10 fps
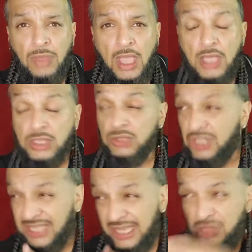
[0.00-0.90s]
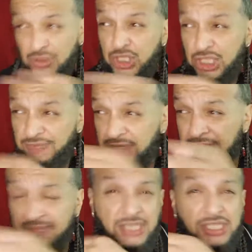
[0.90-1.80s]
So just like you shifted
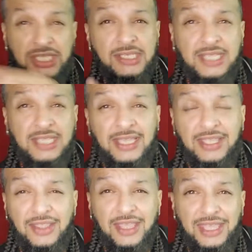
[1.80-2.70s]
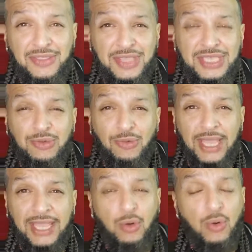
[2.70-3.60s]
dimensions in this
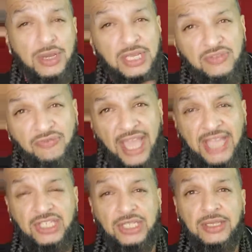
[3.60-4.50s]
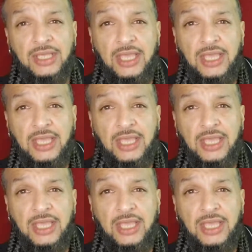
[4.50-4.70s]
way or in this fashion,